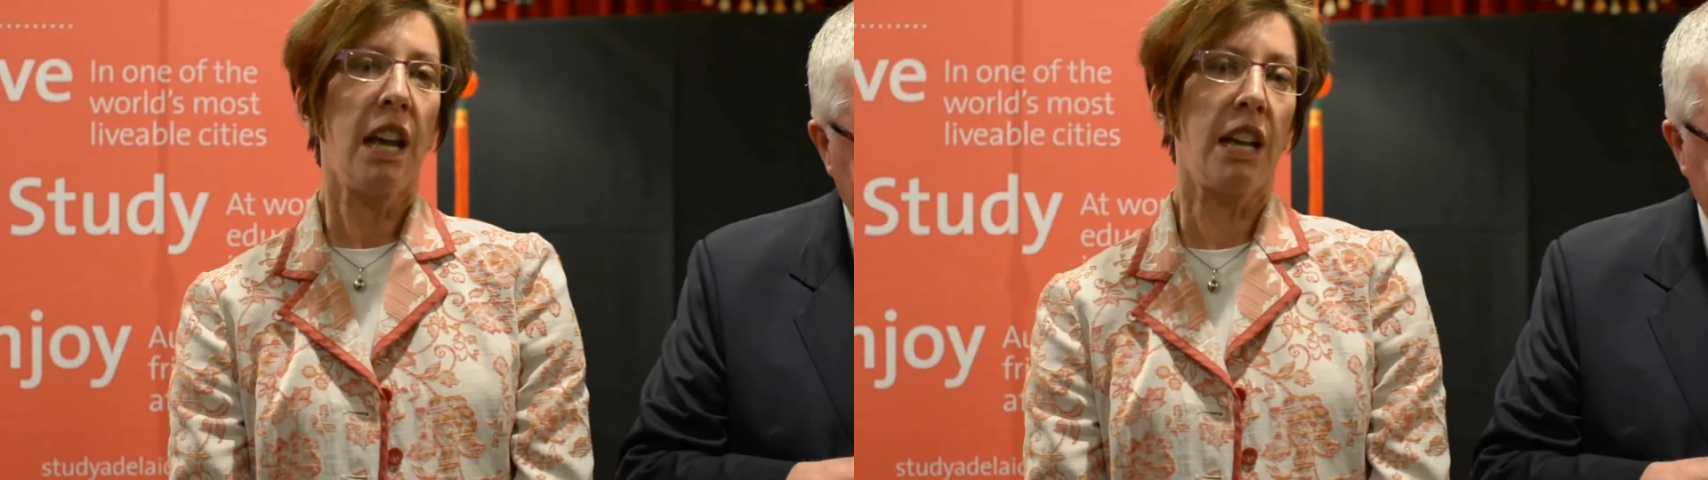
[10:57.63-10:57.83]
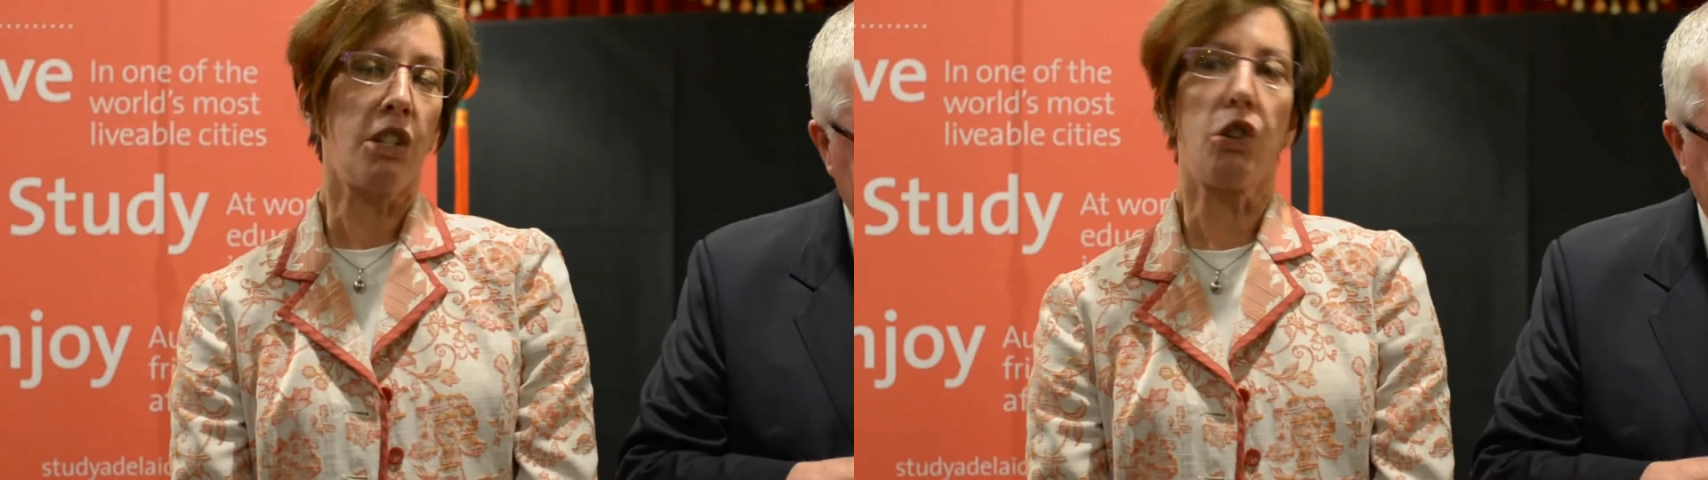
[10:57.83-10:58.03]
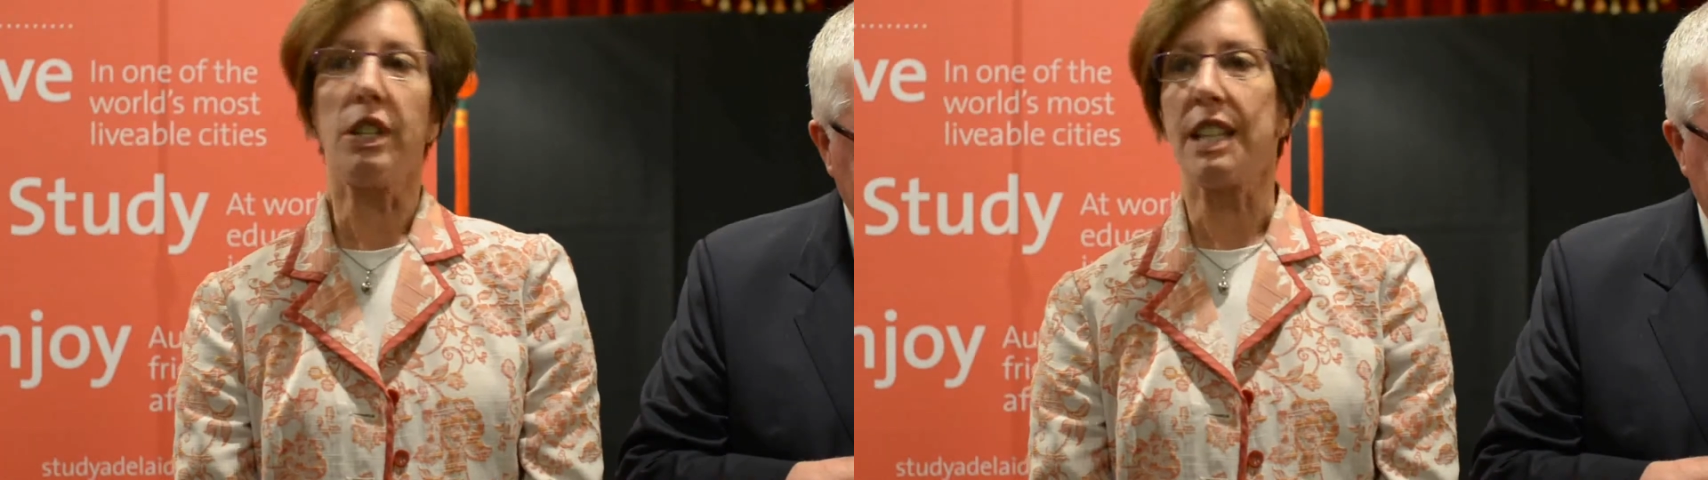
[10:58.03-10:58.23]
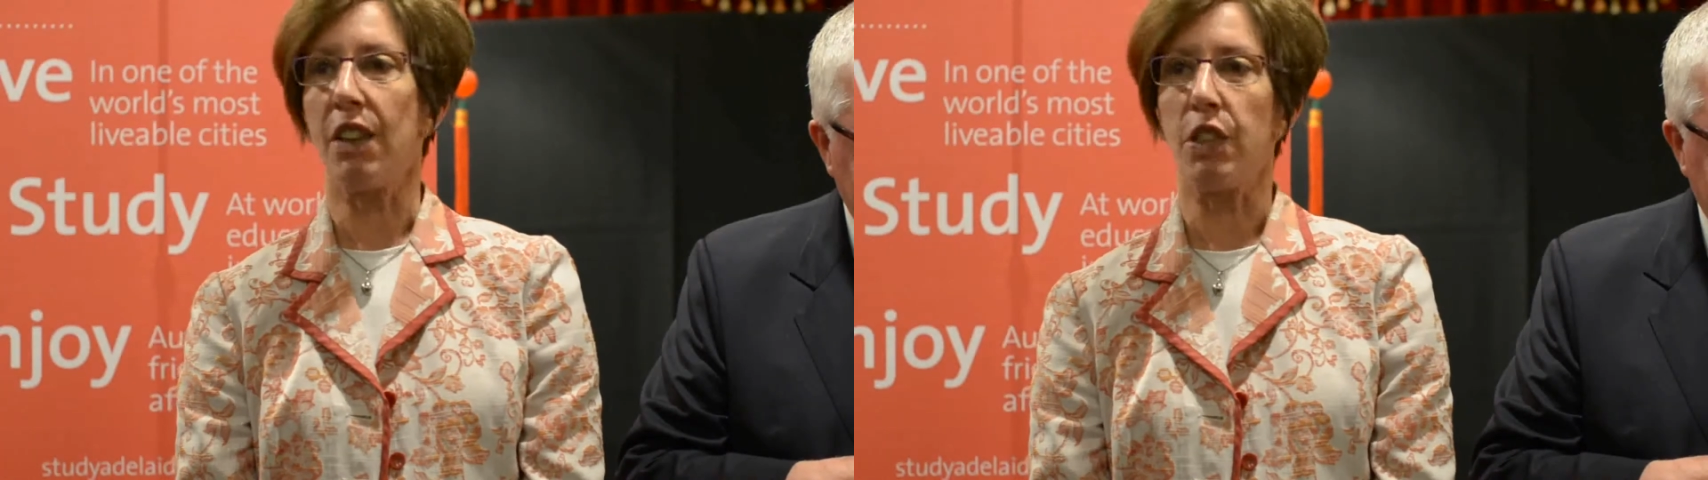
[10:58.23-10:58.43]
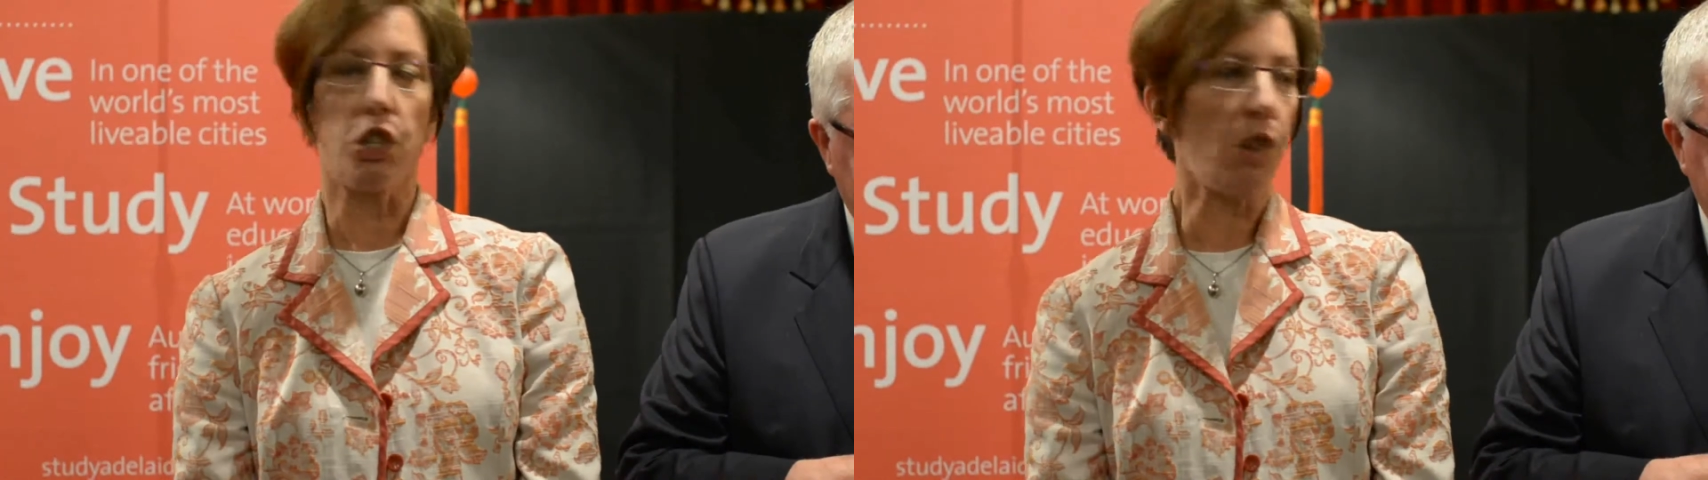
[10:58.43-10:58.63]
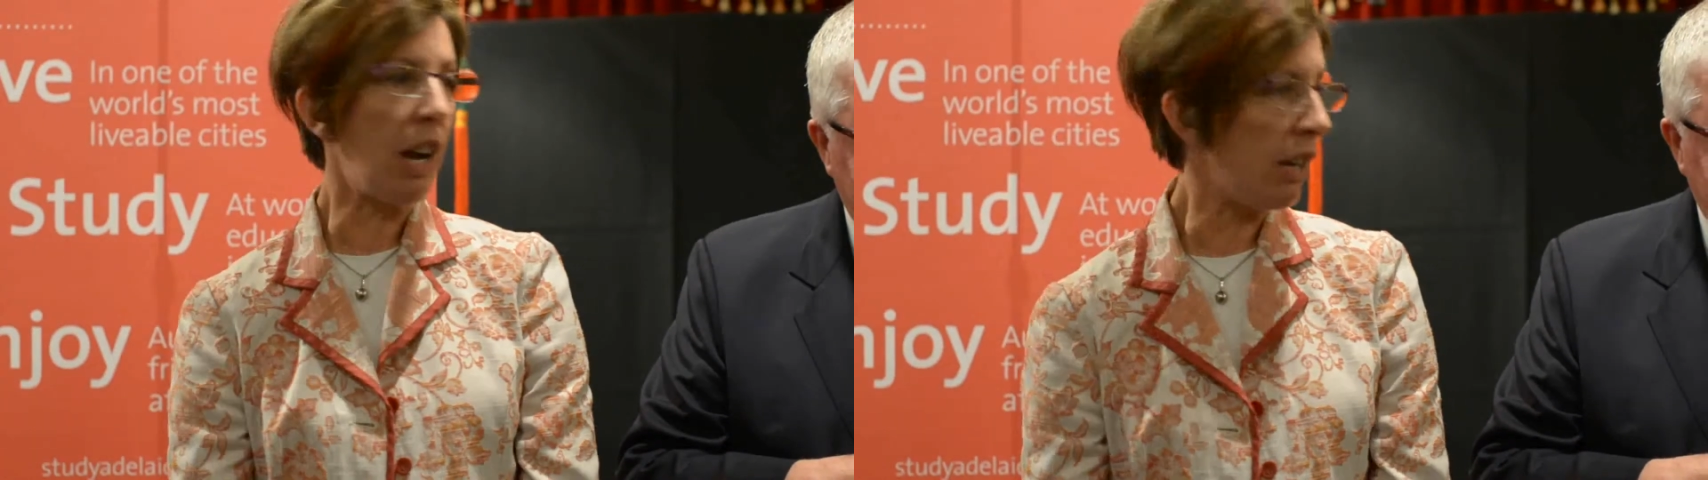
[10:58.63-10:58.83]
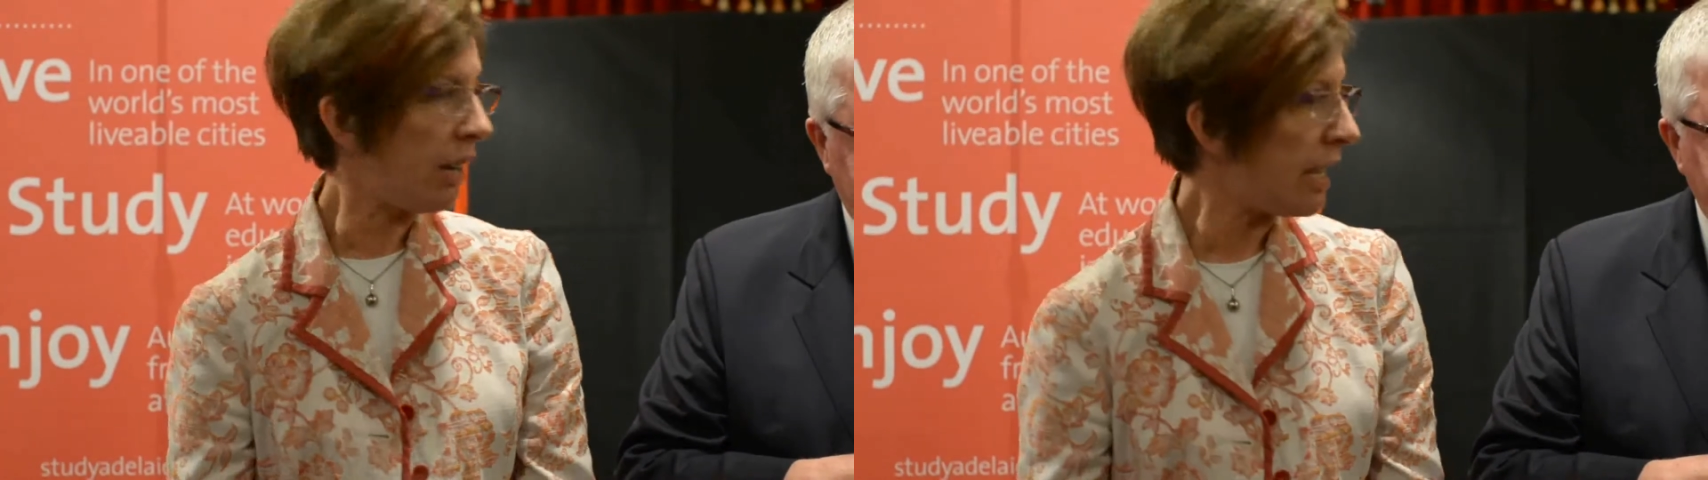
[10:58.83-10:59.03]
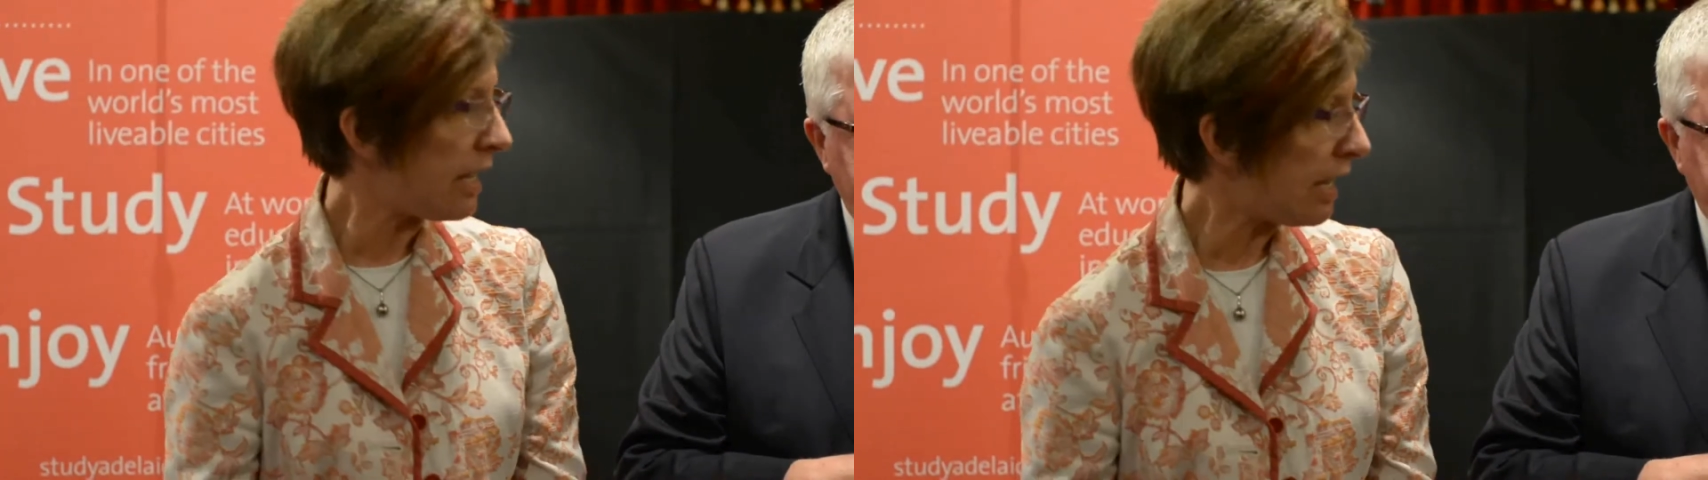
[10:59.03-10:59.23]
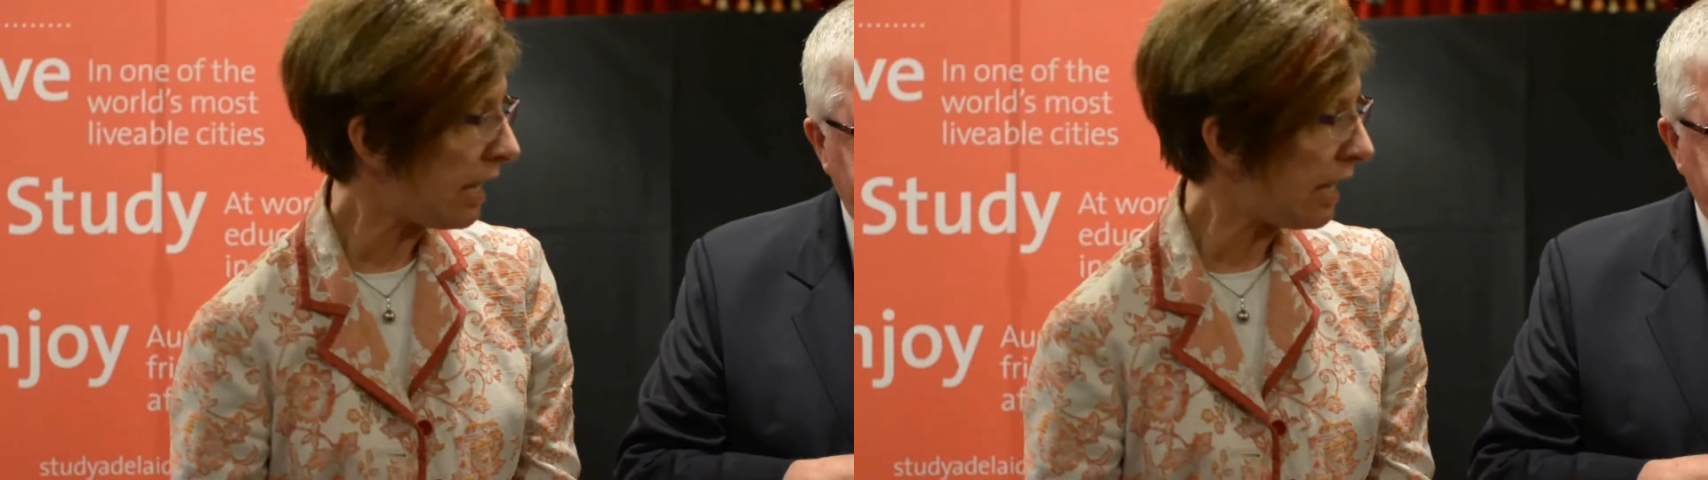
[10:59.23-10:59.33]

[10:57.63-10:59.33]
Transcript: uh, to South Australia is